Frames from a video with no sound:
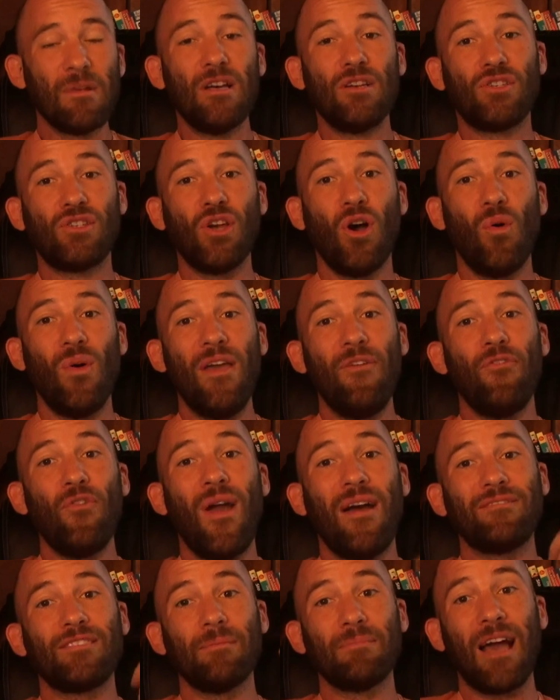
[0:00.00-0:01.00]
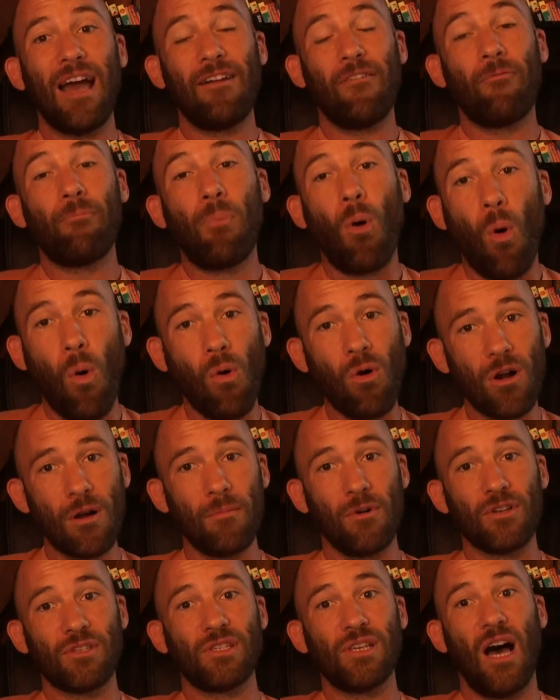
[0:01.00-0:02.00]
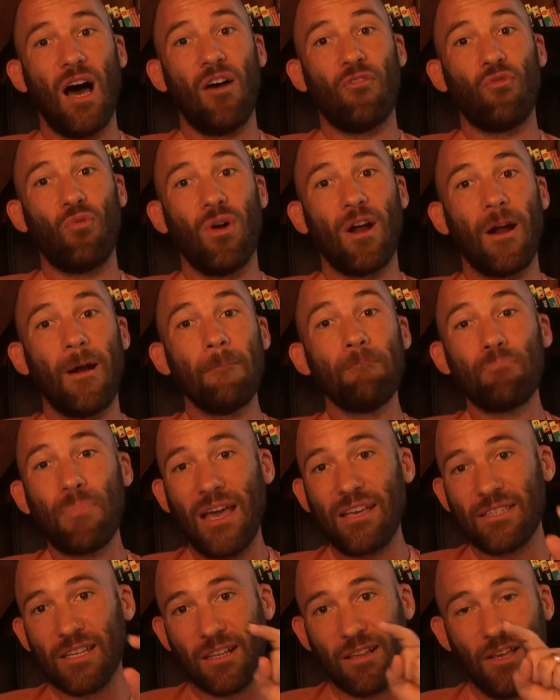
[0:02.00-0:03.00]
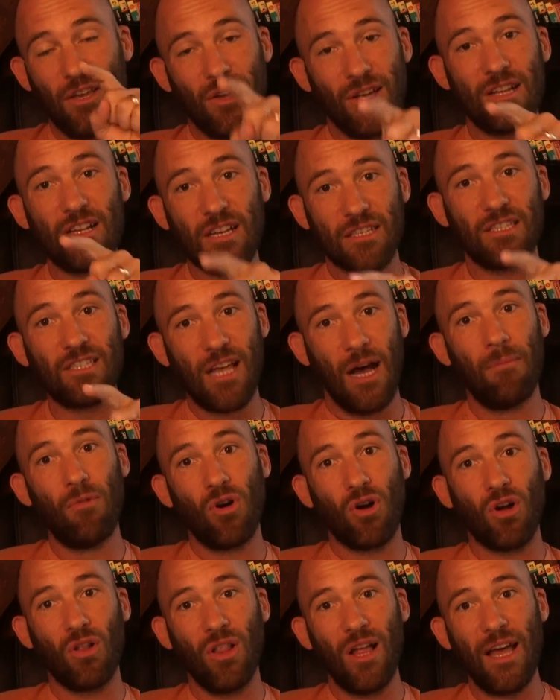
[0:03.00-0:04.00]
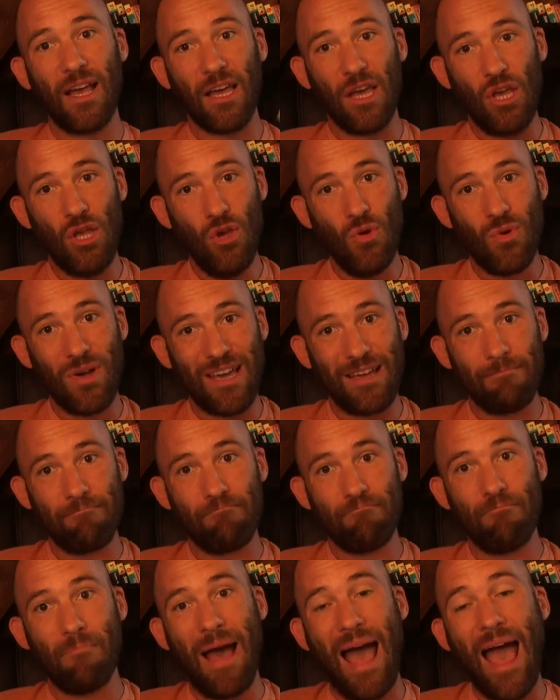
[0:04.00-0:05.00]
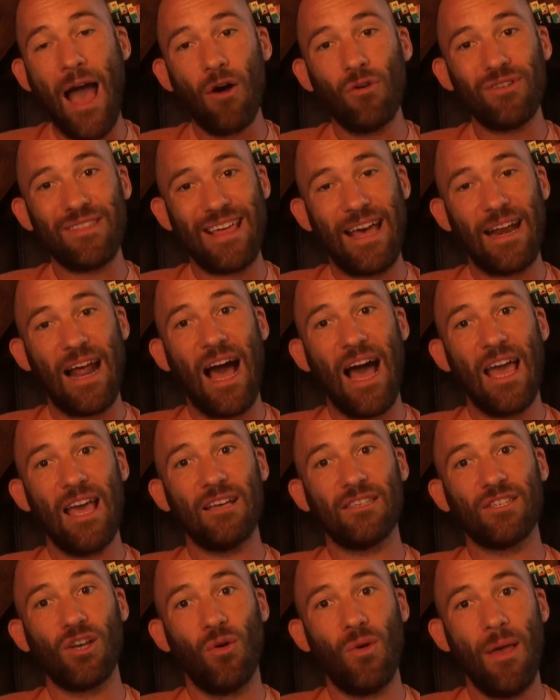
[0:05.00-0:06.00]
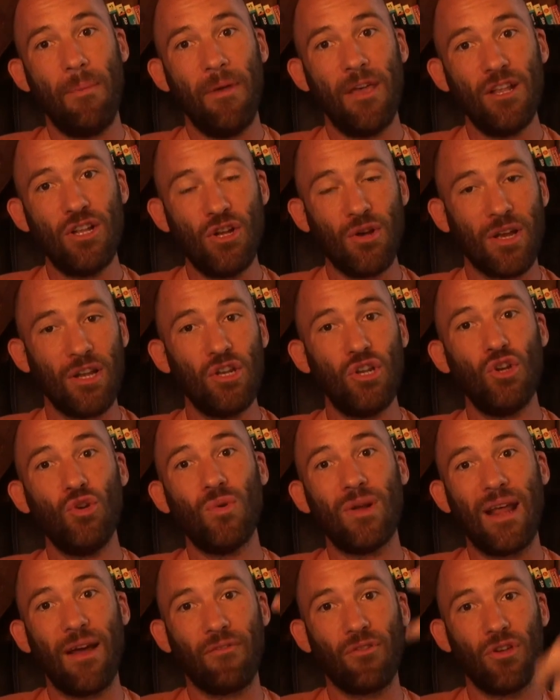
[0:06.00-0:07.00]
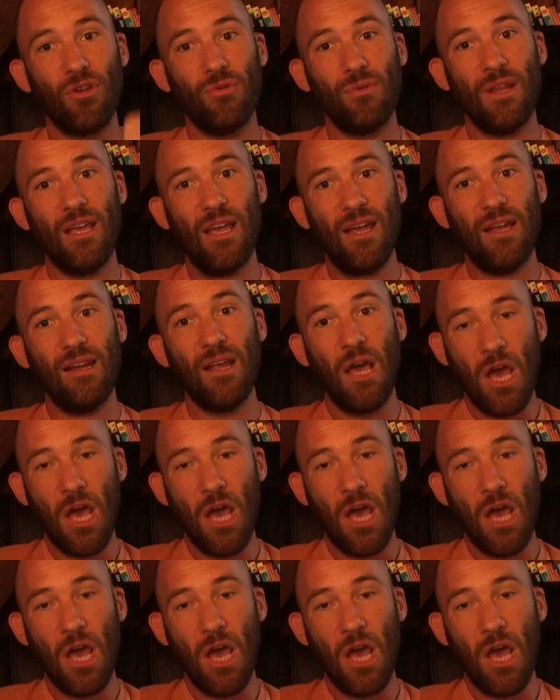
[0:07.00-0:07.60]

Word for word: So if you have some kind of portable software, basically you can just double click, you can mount that ISO image, you can do whatever you need,